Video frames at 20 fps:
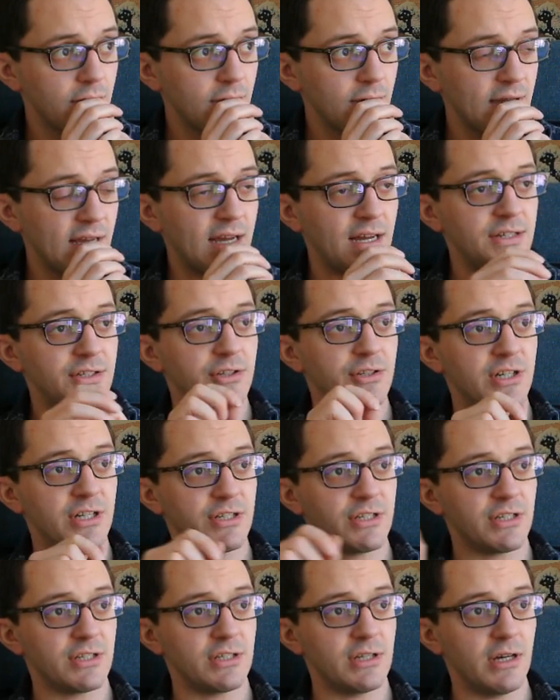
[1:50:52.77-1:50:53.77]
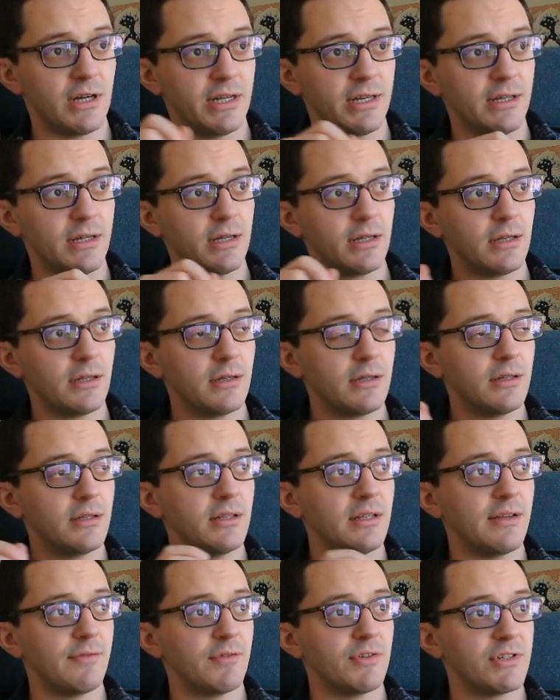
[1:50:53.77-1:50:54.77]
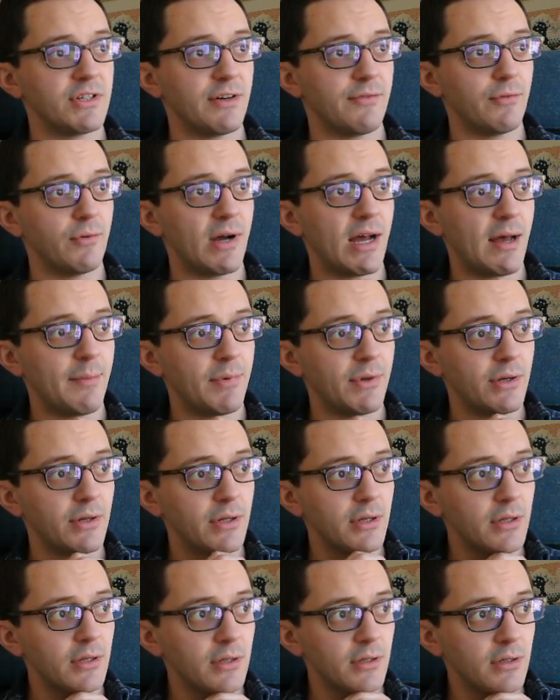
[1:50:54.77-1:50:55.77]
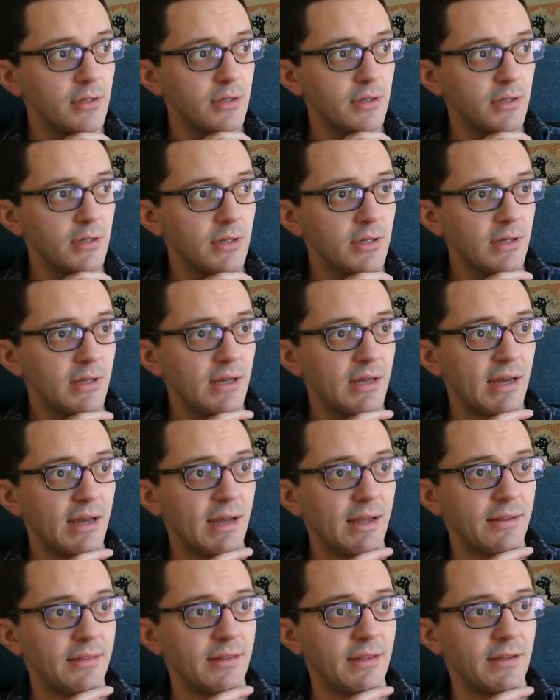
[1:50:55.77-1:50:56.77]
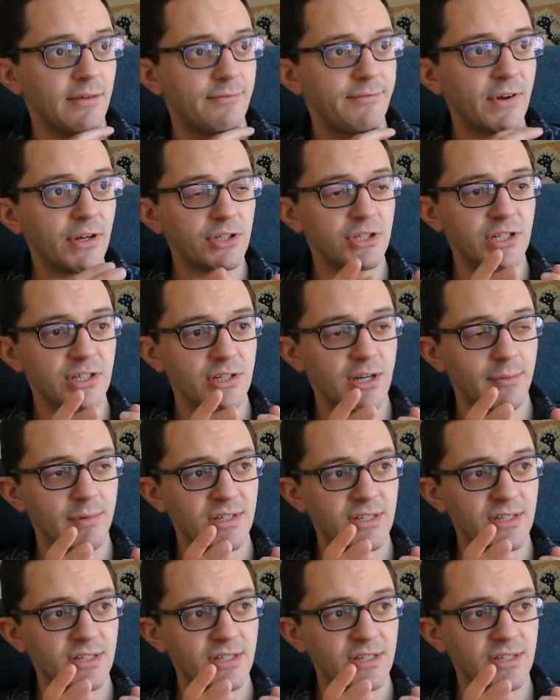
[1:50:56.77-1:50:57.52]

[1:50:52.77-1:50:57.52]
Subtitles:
as you change the slider, different stuff will happen. And the function is going to be